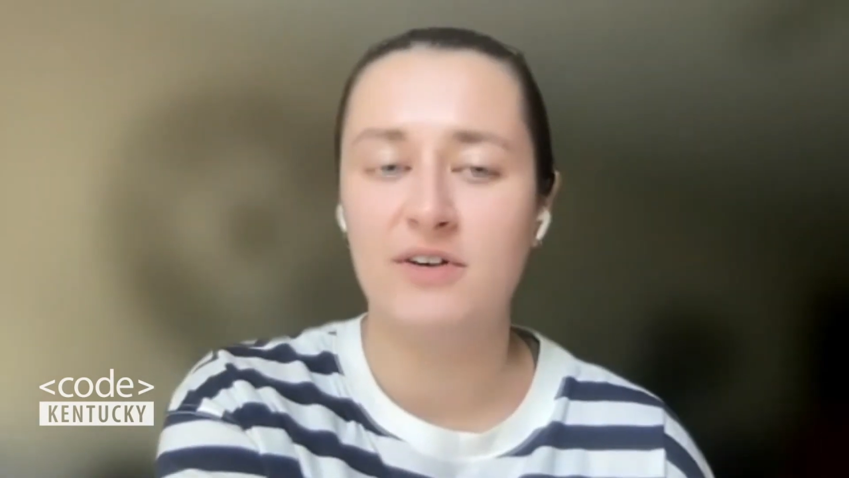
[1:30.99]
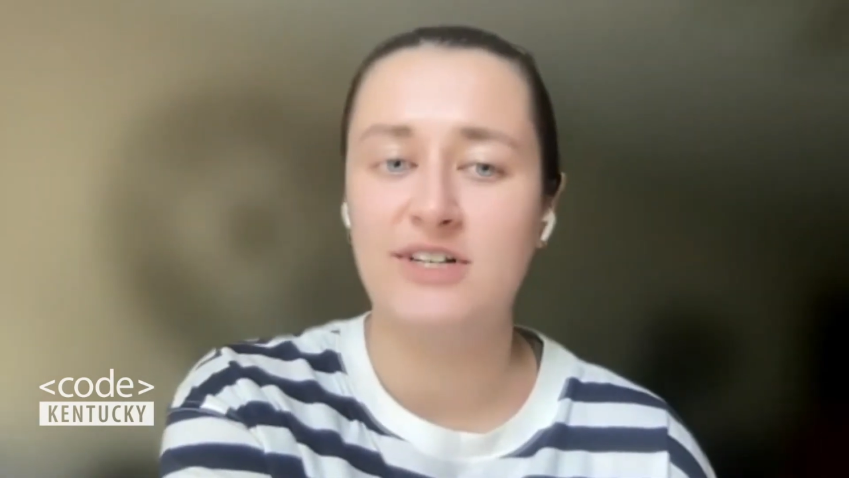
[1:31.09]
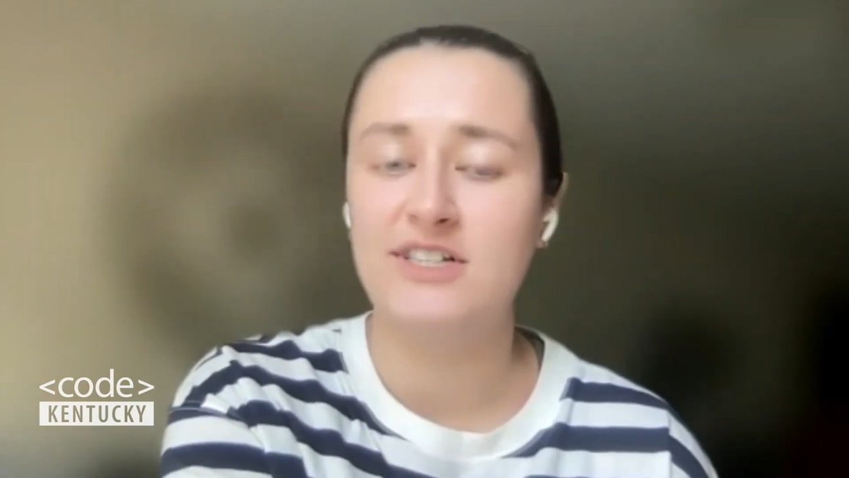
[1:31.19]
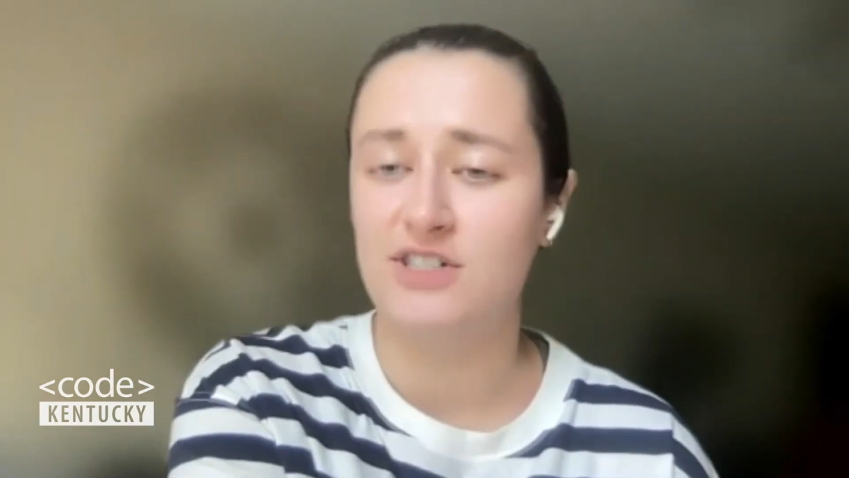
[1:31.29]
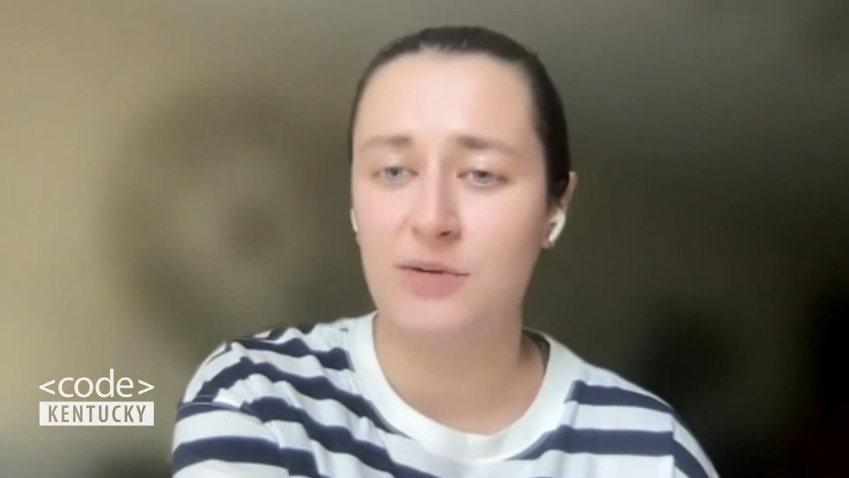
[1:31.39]

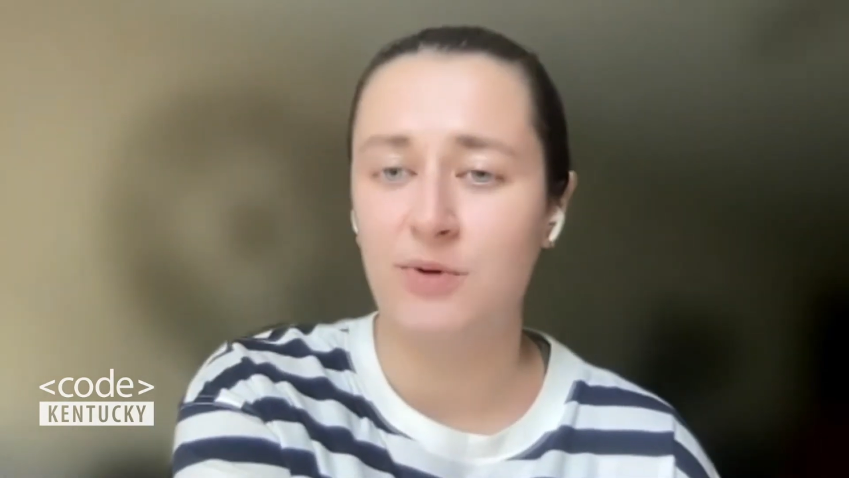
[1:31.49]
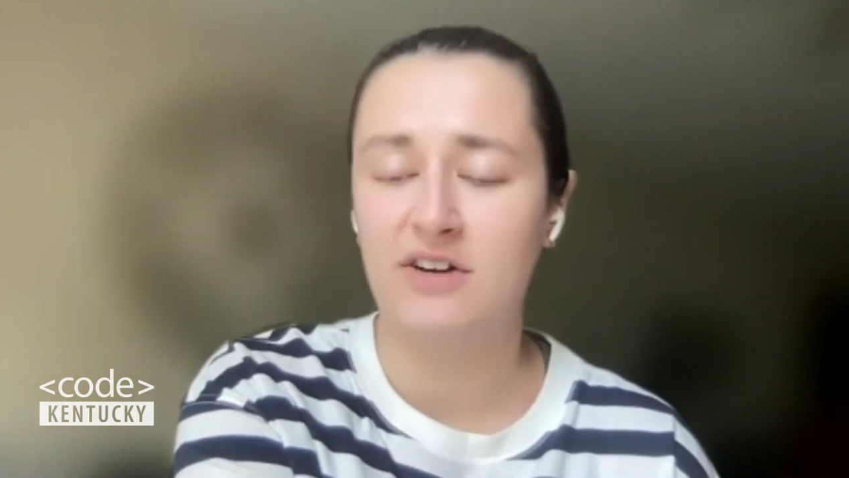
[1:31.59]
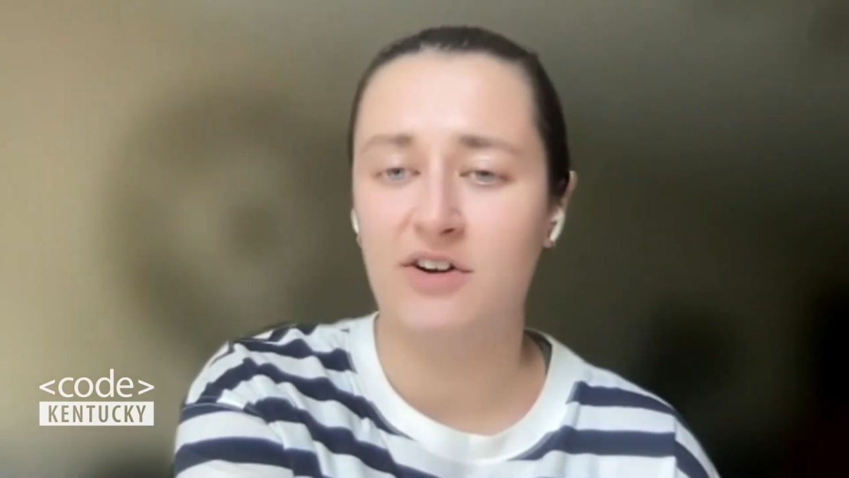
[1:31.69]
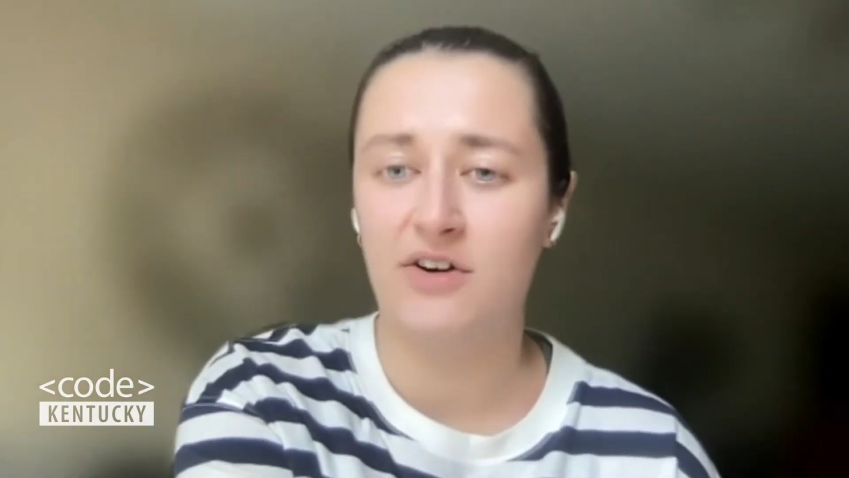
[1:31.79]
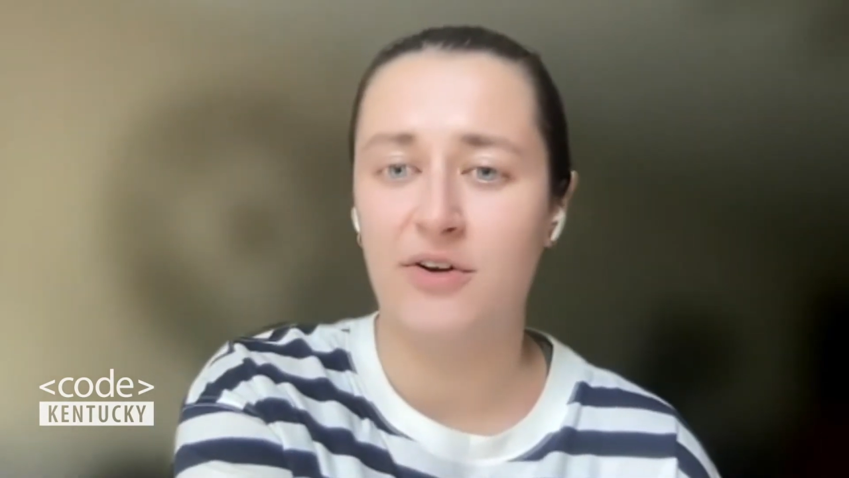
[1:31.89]
research that we did
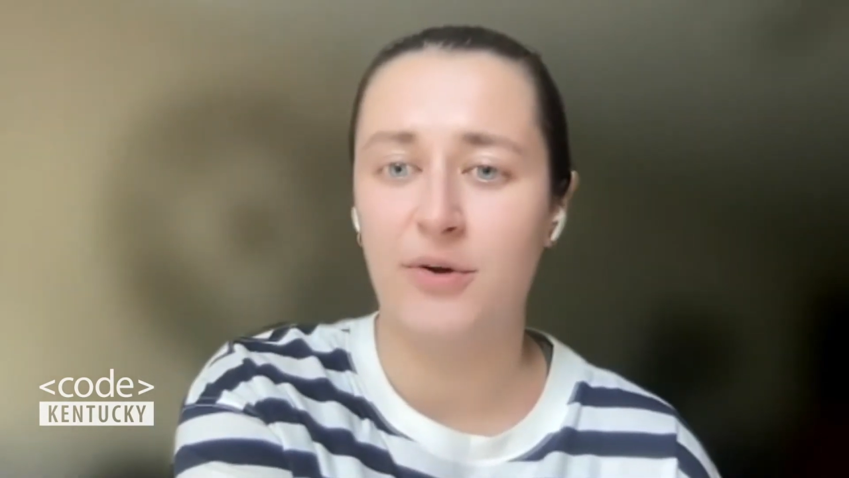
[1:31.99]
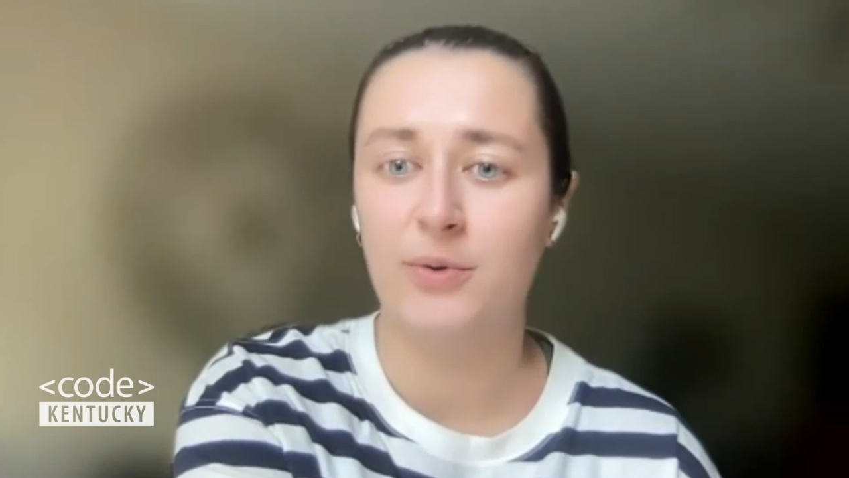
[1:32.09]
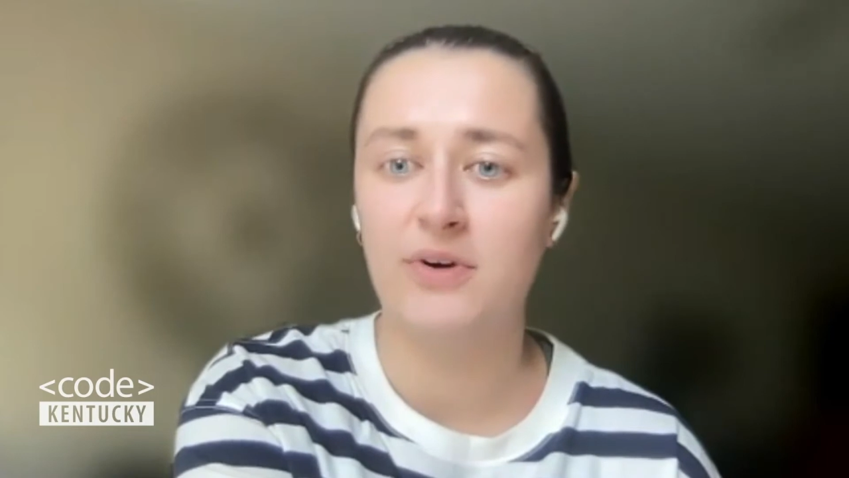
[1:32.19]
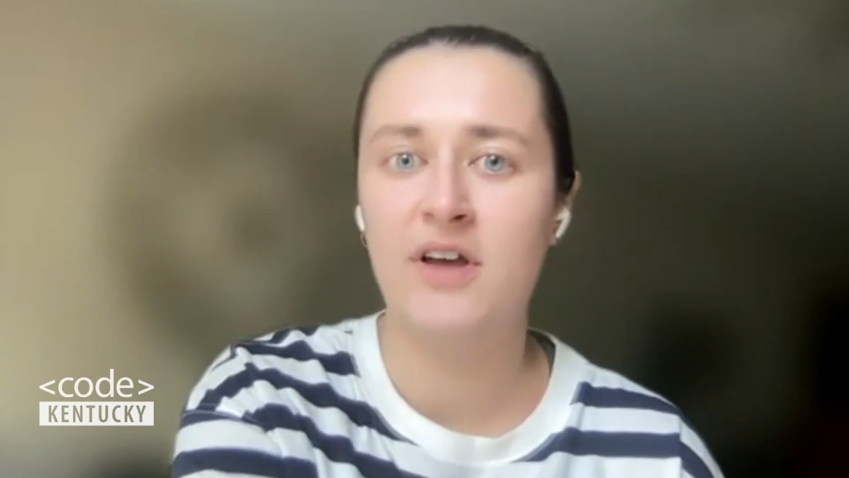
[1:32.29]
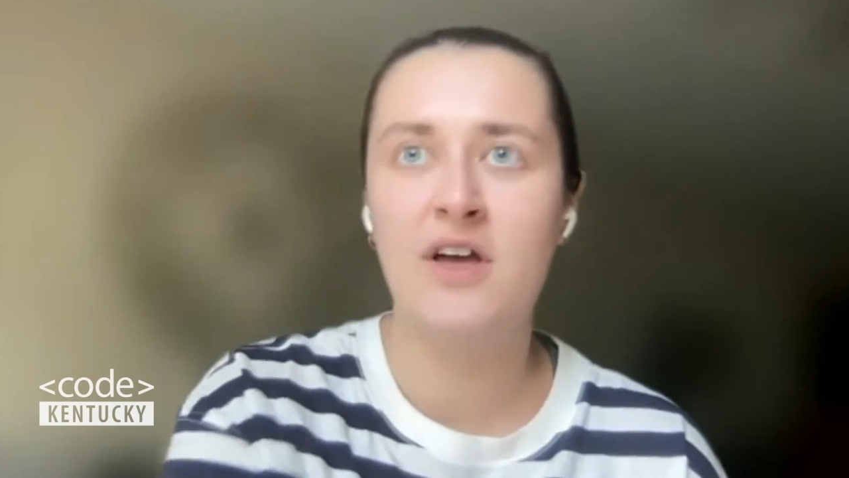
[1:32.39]
on our
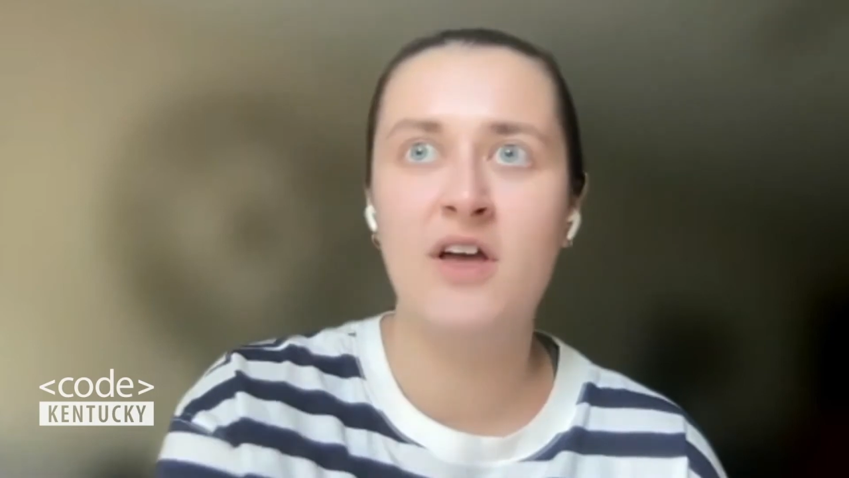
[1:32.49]
own